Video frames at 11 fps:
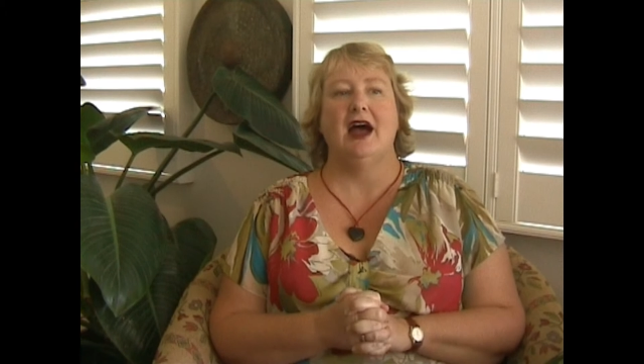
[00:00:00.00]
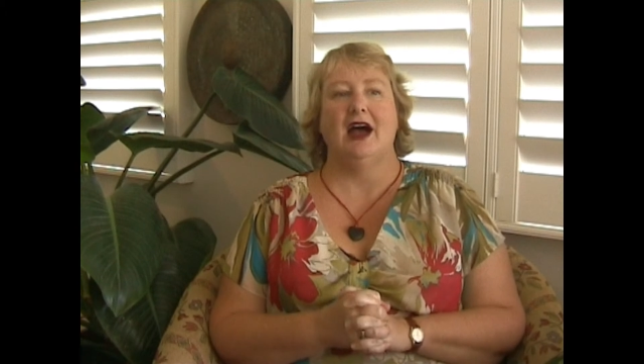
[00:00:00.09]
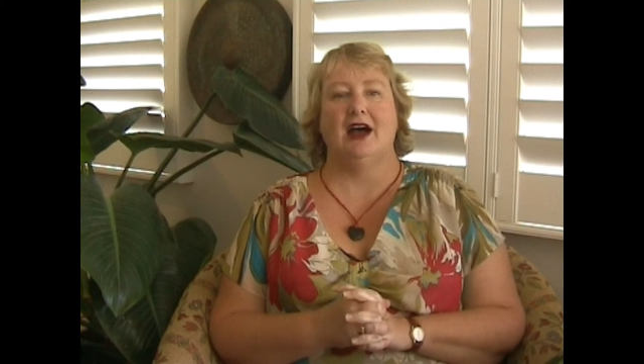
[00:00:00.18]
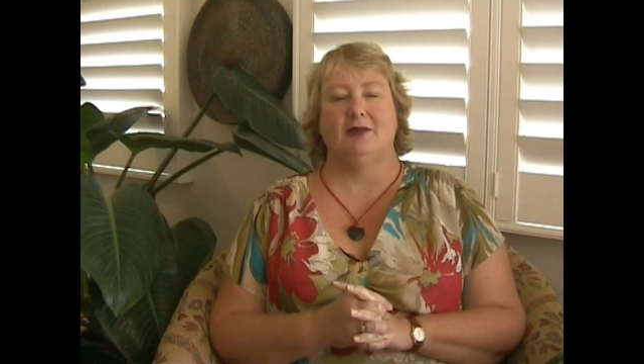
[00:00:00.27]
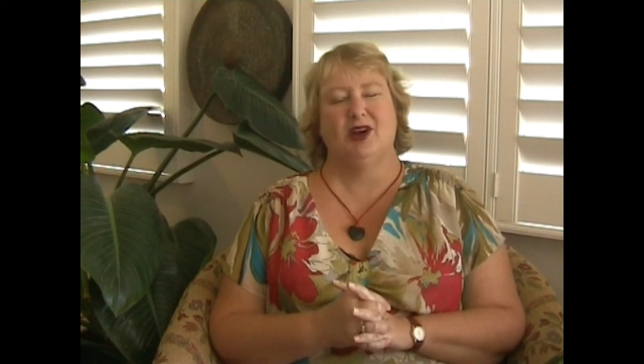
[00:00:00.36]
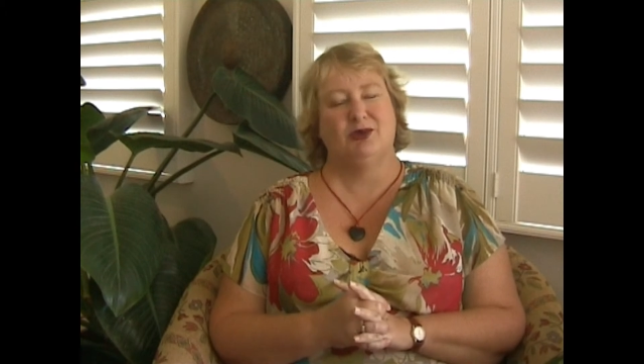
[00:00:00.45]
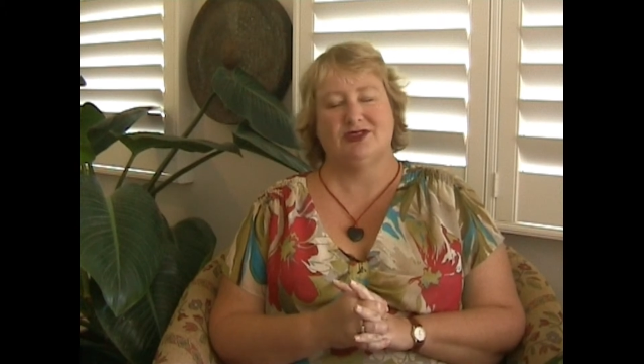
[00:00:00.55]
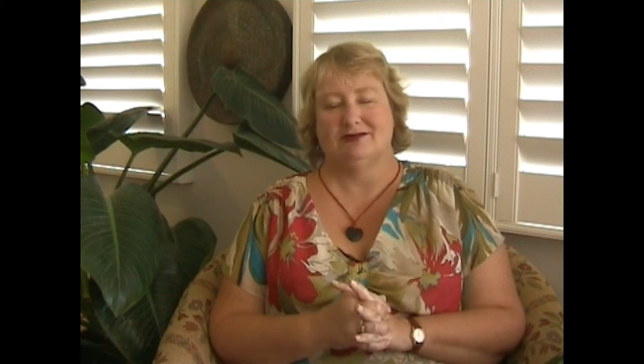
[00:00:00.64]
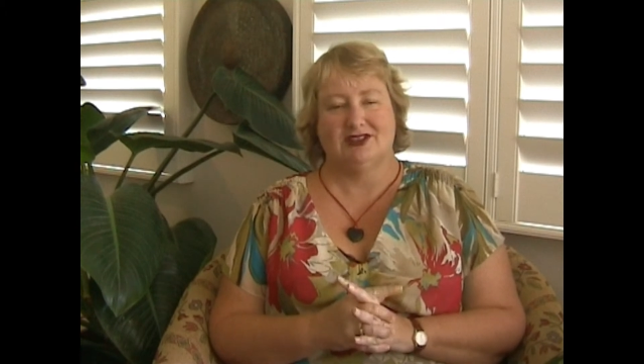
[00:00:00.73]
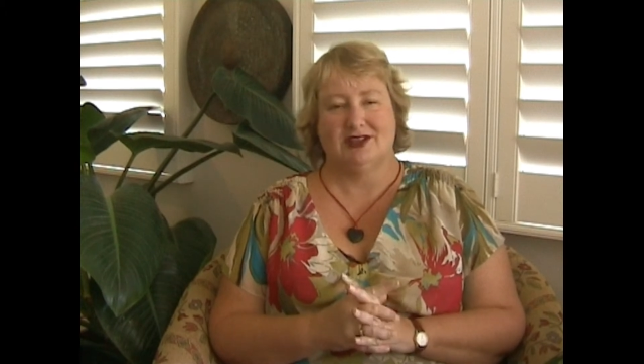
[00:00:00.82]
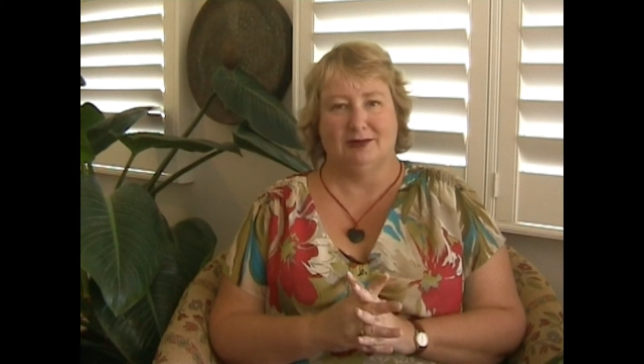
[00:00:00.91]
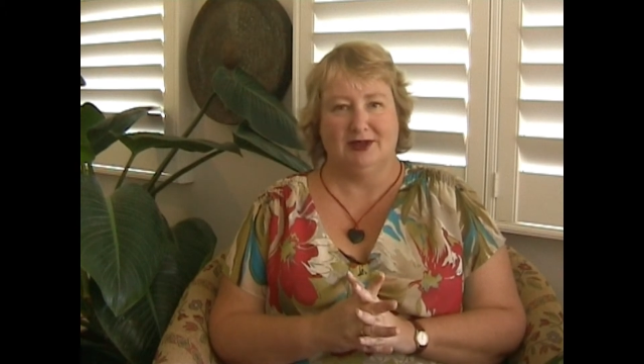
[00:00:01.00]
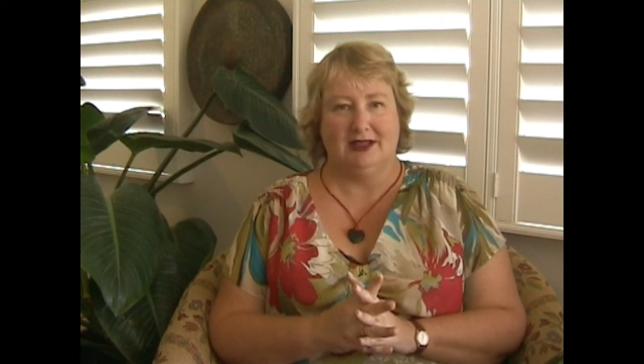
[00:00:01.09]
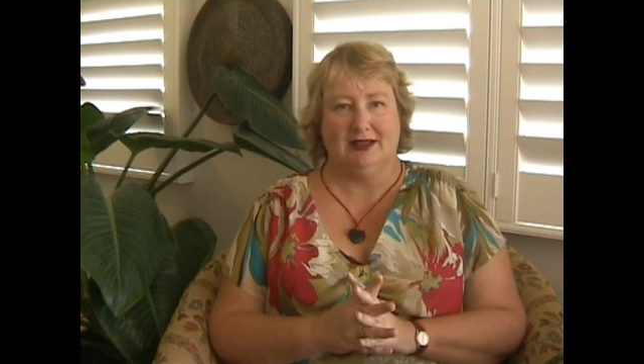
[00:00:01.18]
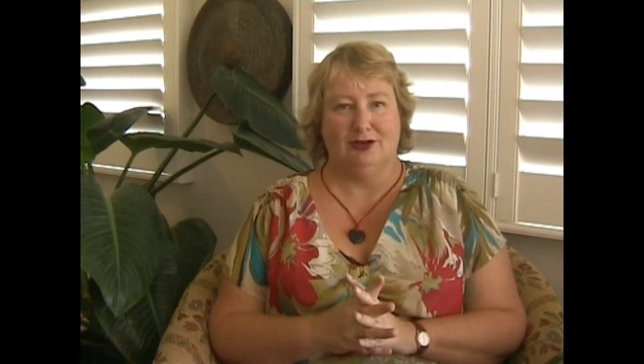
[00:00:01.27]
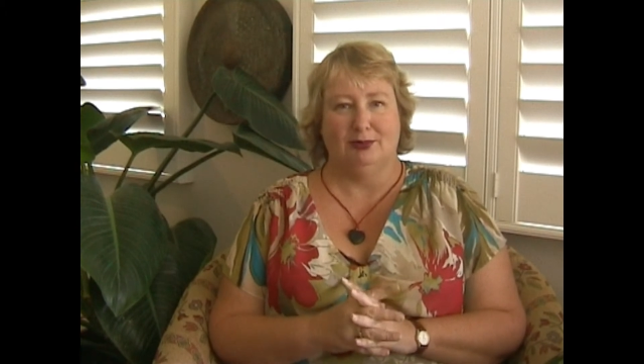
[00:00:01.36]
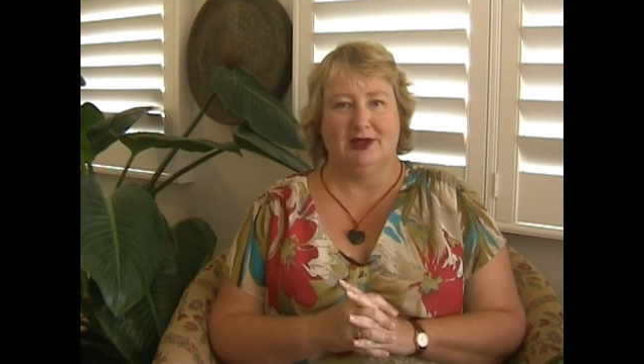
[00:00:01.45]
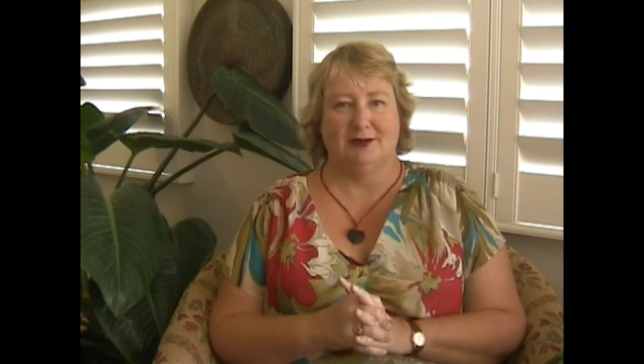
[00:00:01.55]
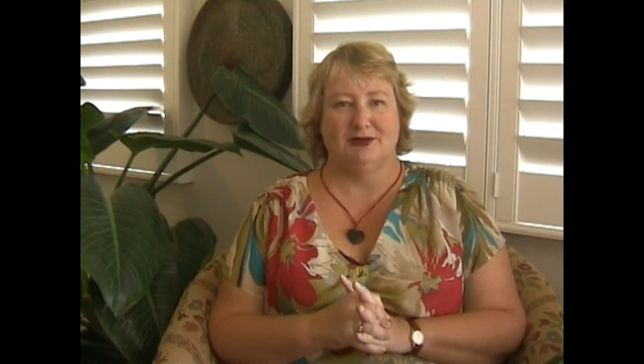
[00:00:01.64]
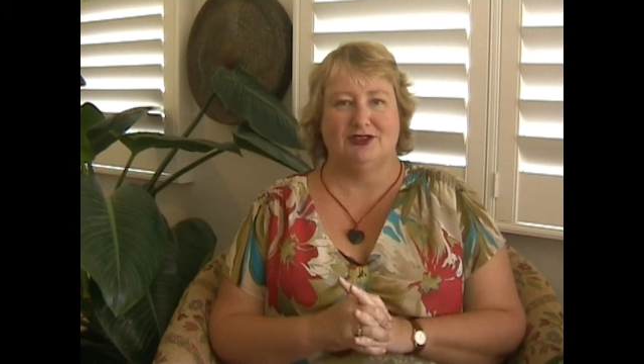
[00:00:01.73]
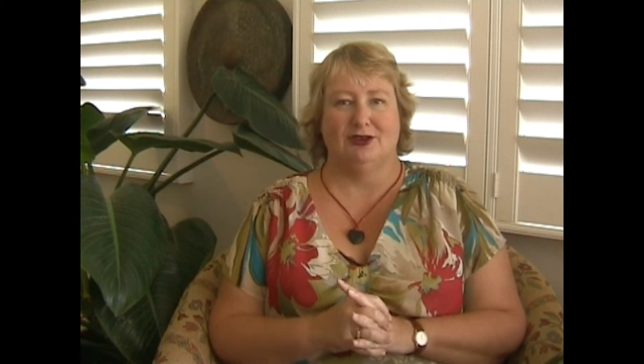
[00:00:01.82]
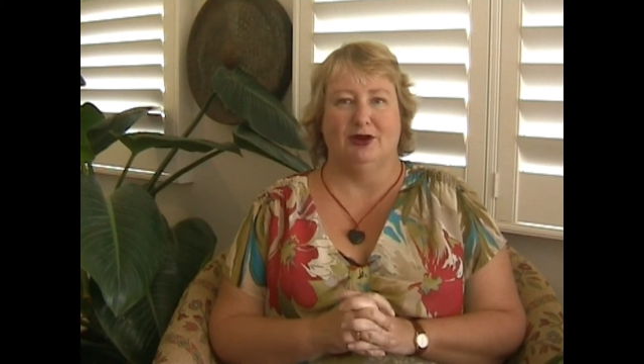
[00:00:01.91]
I wasn't terribly keen on Blenheim.
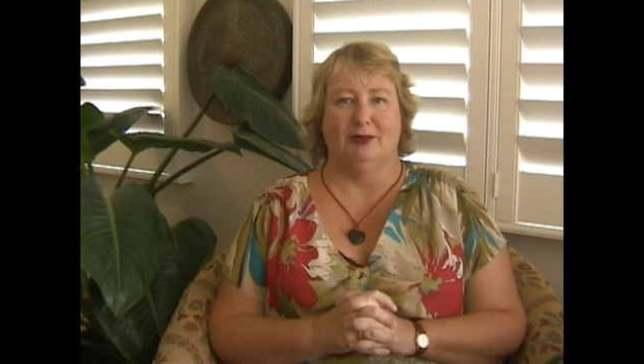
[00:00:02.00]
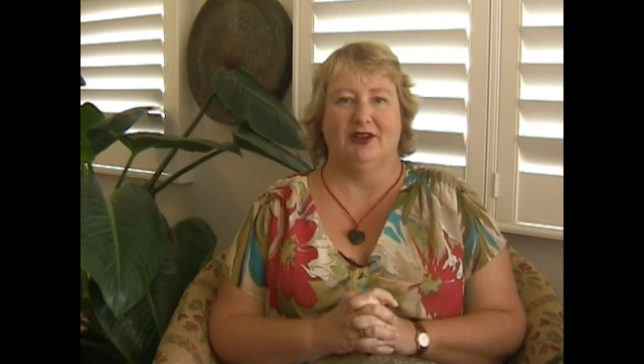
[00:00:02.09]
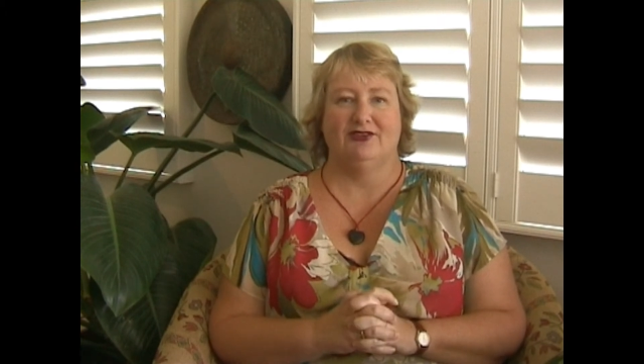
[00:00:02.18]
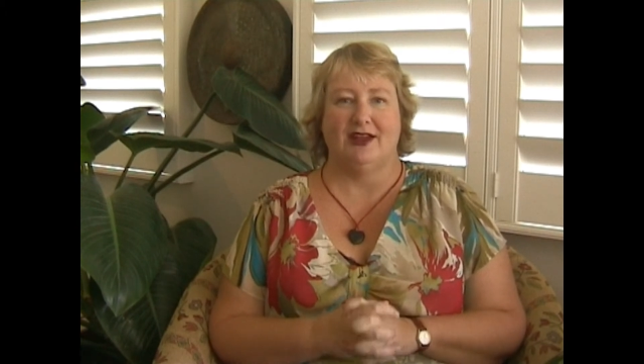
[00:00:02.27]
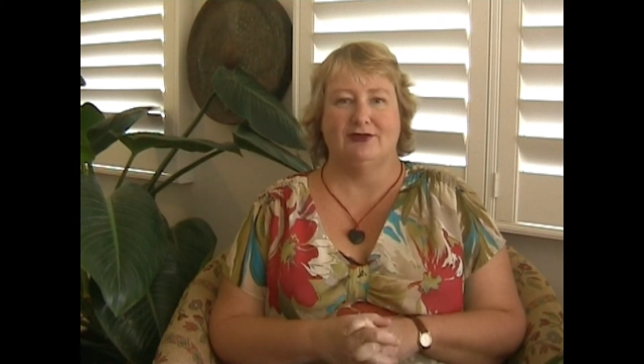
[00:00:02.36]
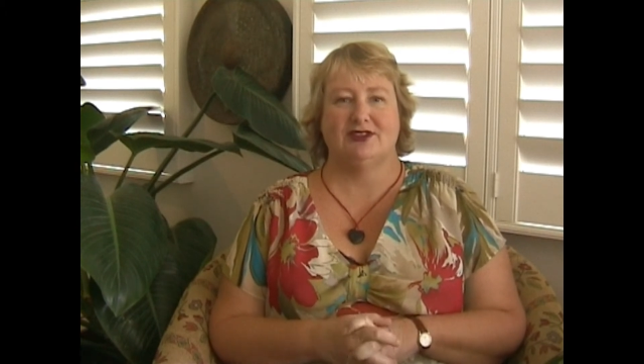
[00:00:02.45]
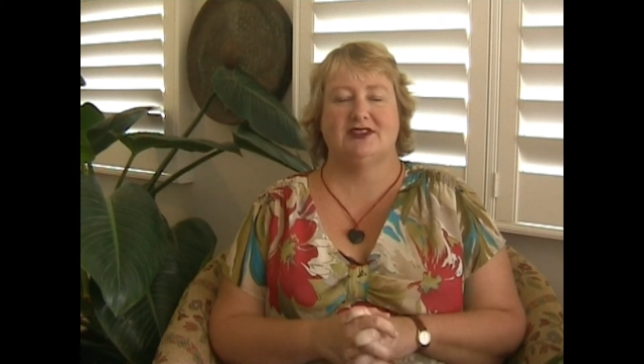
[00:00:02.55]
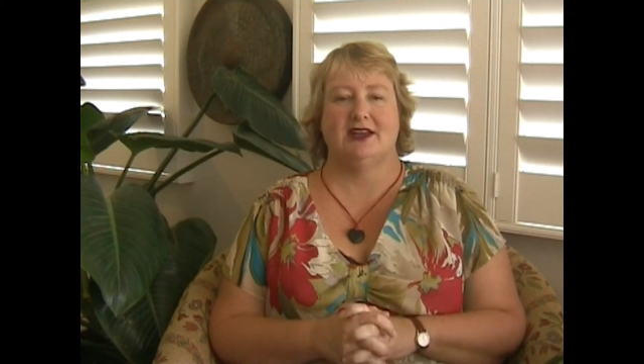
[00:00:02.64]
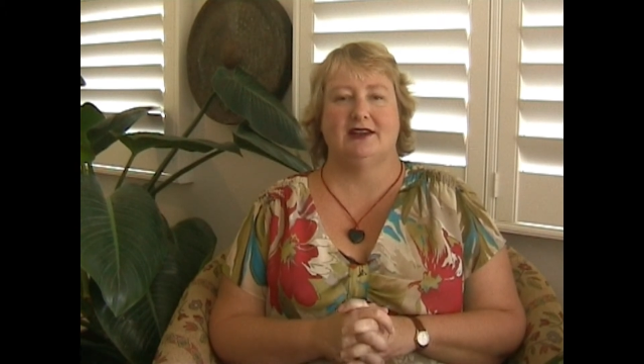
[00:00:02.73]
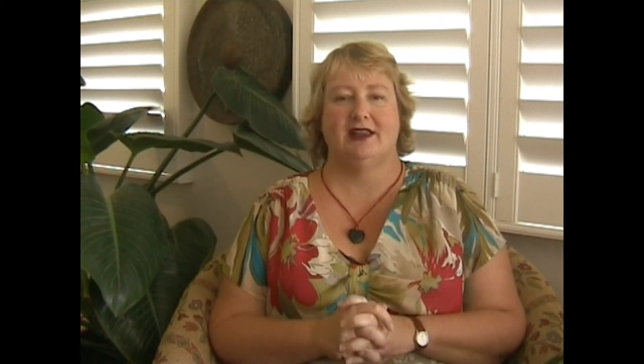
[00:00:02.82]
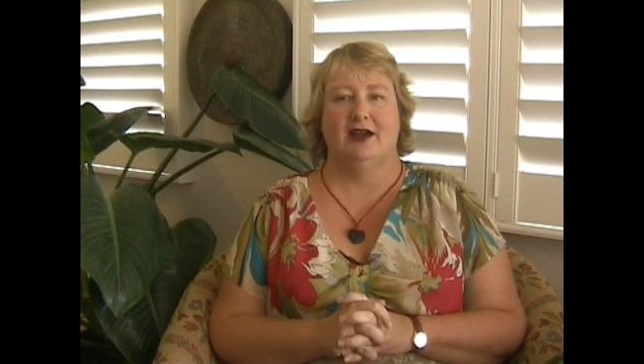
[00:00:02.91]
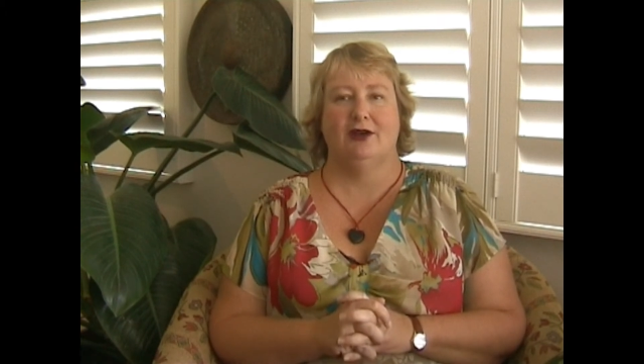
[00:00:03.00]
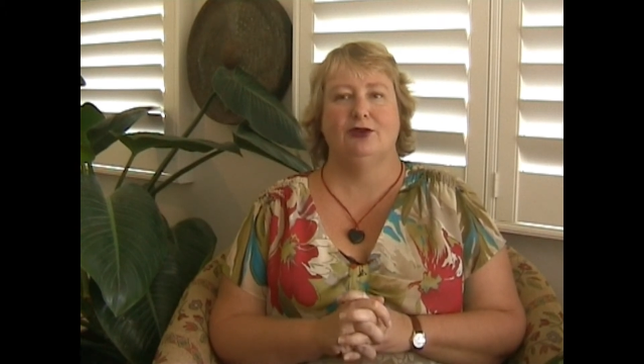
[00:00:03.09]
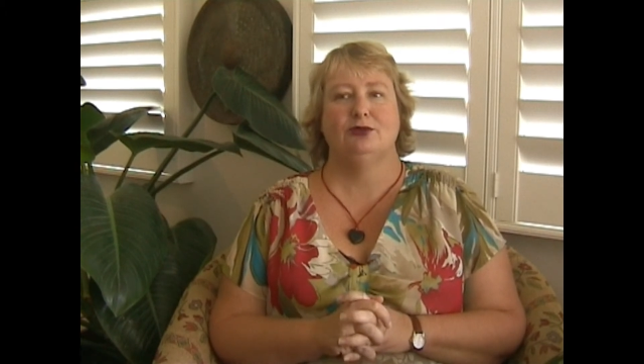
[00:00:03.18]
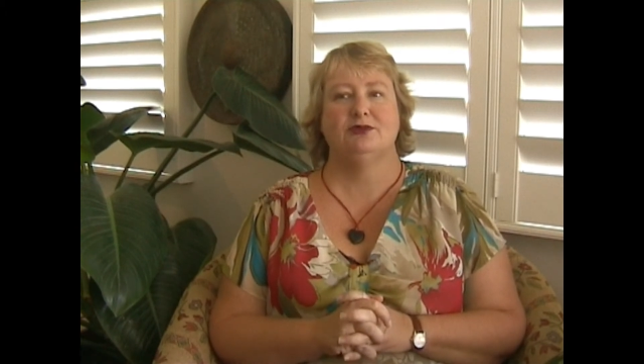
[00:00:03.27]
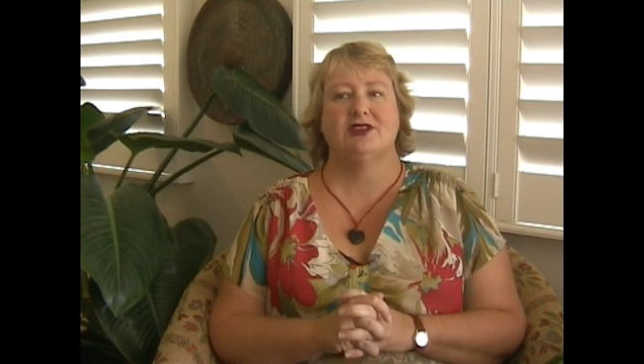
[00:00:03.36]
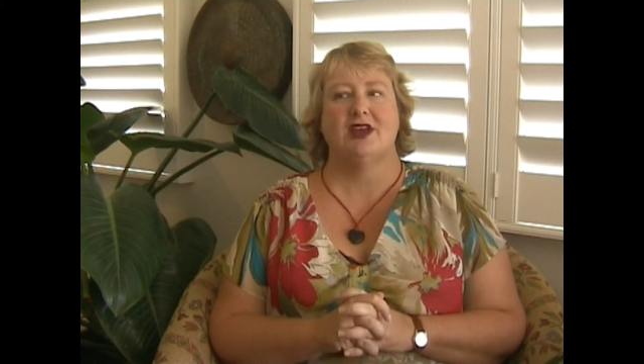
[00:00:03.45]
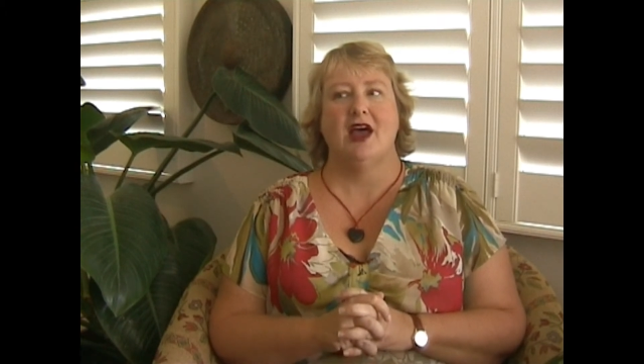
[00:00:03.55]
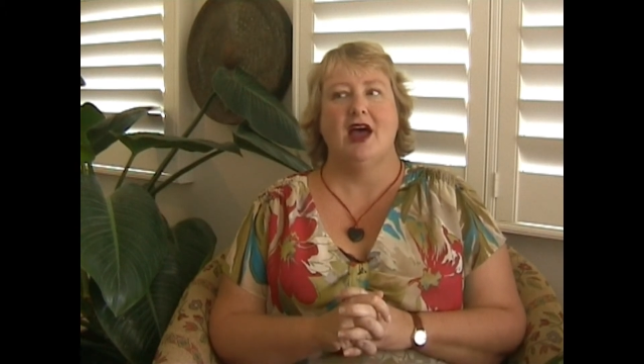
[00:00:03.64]
It's not one of my favourite stately homes.